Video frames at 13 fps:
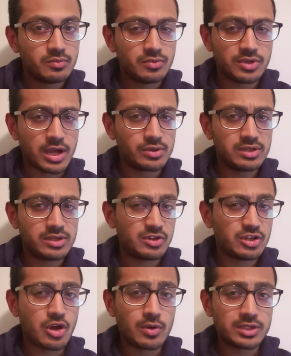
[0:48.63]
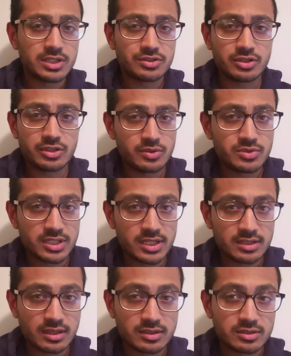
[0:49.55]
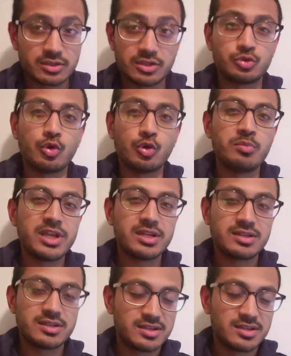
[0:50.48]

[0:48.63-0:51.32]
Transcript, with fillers: without even knowing that they're using it to control men,